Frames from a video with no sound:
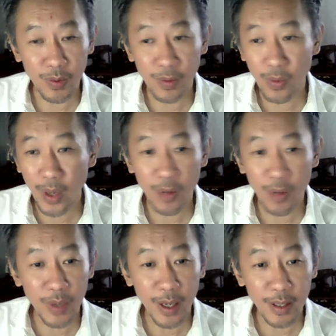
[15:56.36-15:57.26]
where are
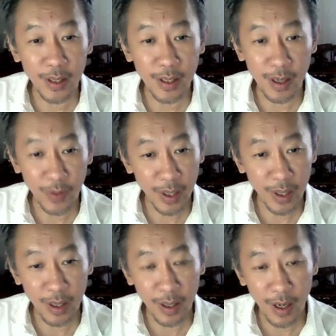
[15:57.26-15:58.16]
we actually? Are we
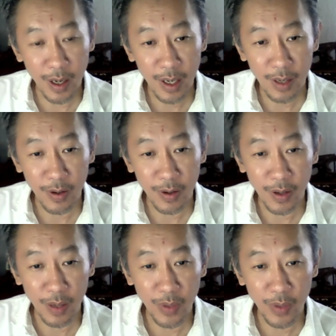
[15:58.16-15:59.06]
in the dark, or
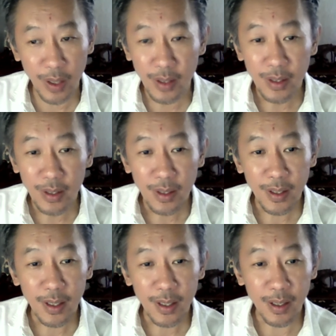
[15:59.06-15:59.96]
are we
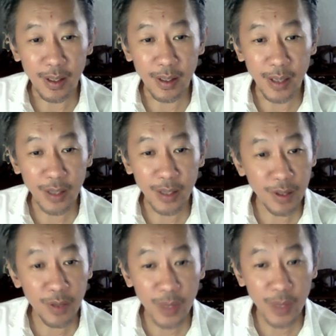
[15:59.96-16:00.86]

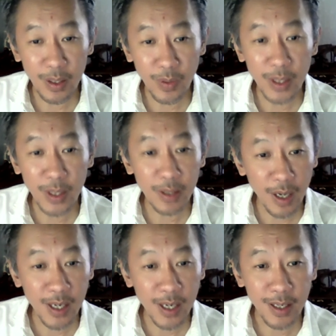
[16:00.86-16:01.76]
actually what is
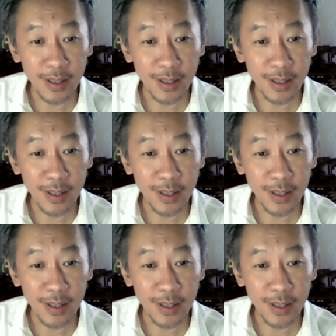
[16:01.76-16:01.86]
dark?